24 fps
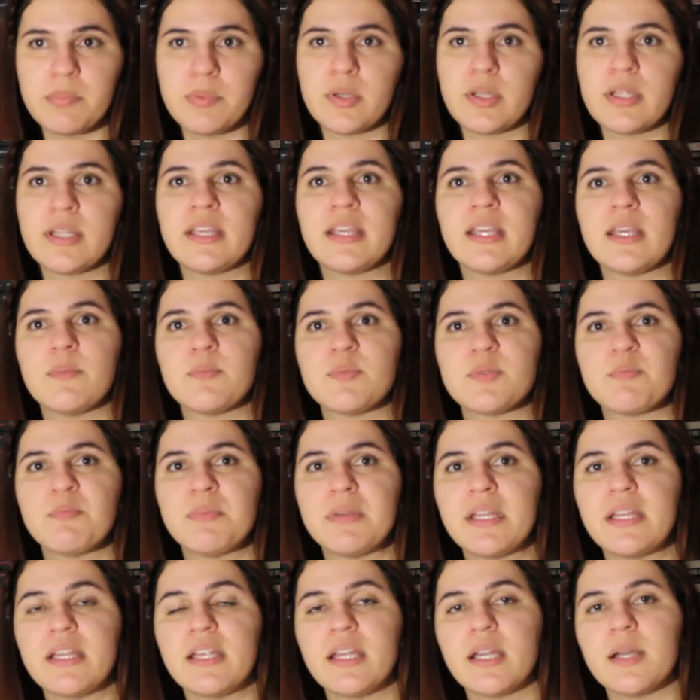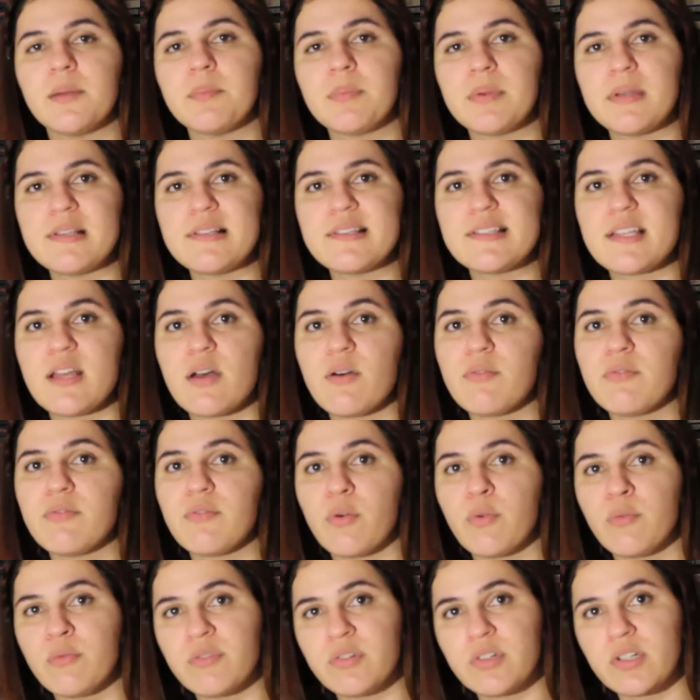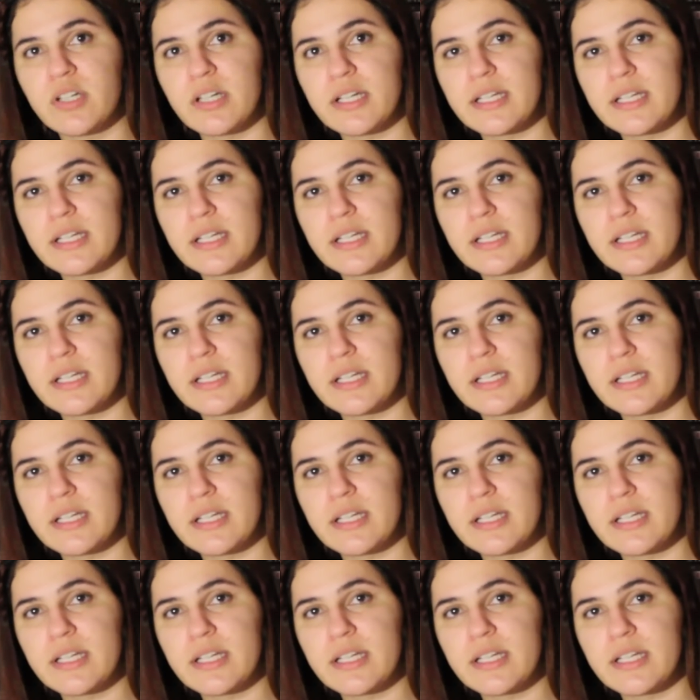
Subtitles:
but he keeps beating up himself over